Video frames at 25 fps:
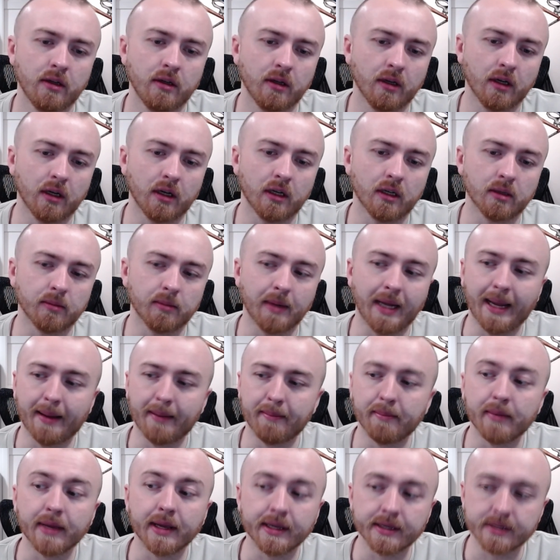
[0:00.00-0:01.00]
at
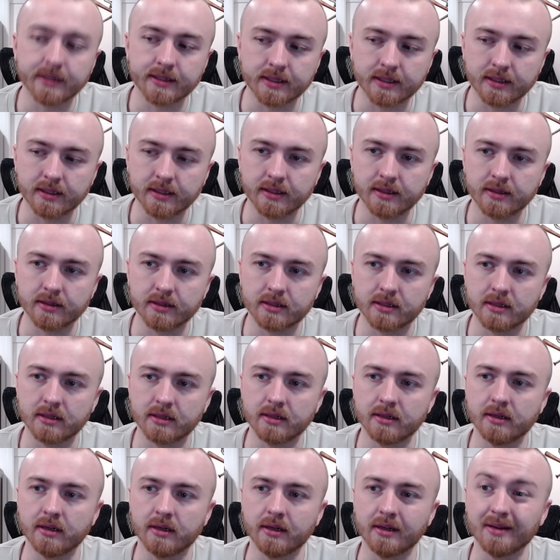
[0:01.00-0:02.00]
Macy's
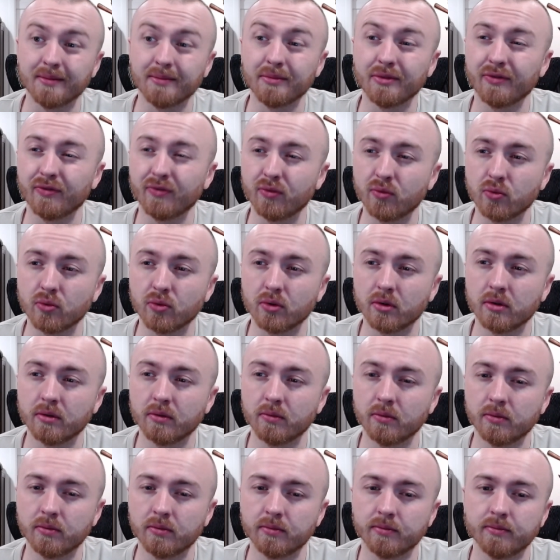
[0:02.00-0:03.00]
before,
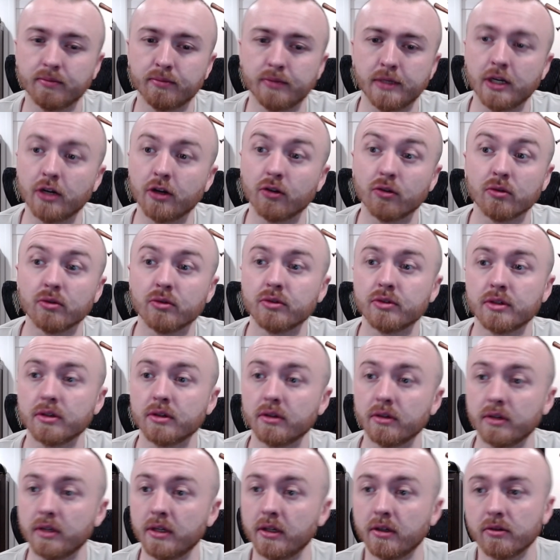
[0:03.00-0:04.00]
years
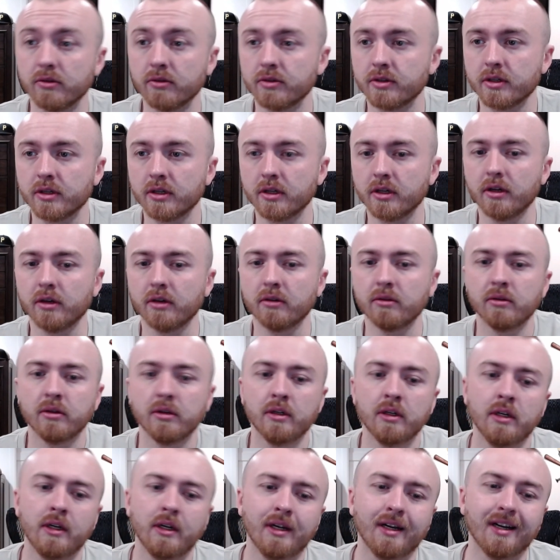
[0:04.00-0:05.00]
ago.
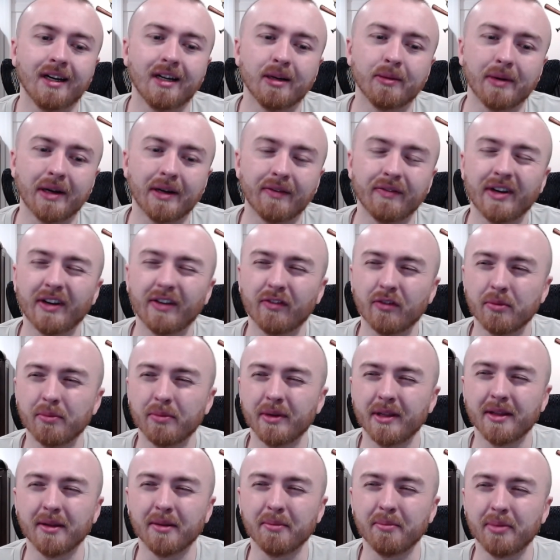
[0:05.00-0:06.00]
I've never
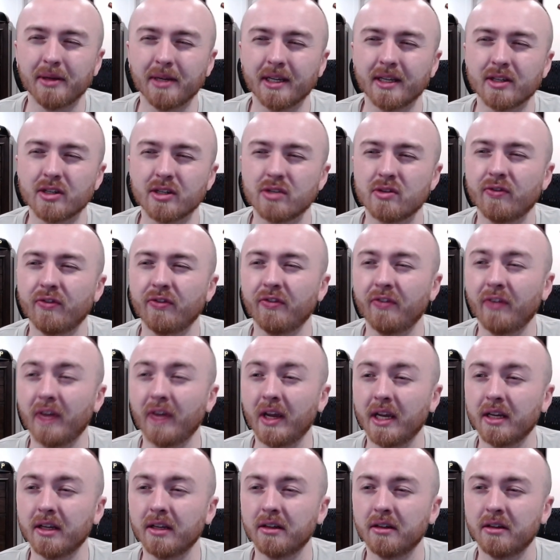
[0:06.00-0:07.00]
been the biggest
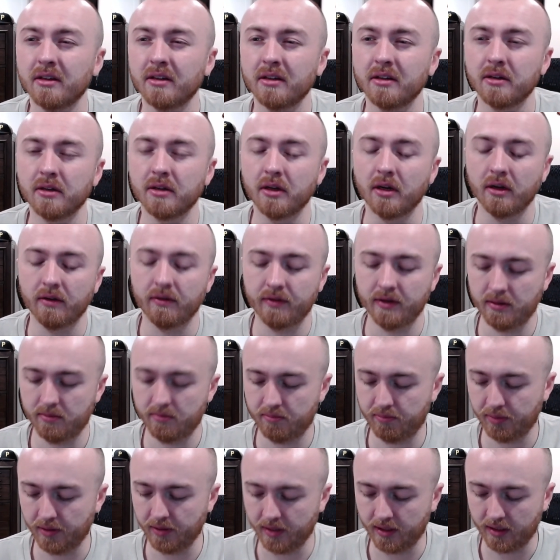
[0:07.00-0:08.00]
fan of it,
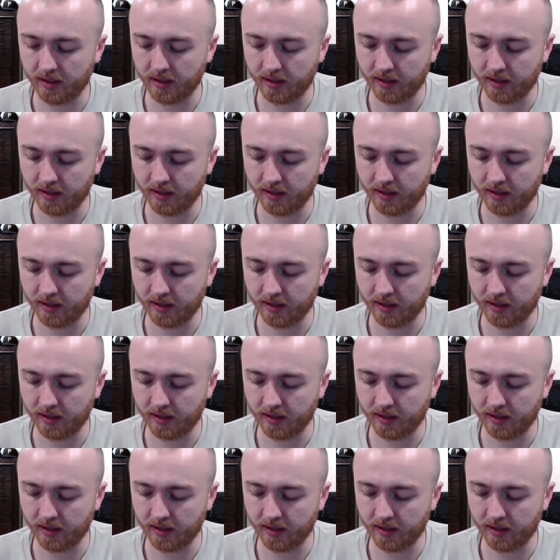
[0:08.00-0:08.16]
but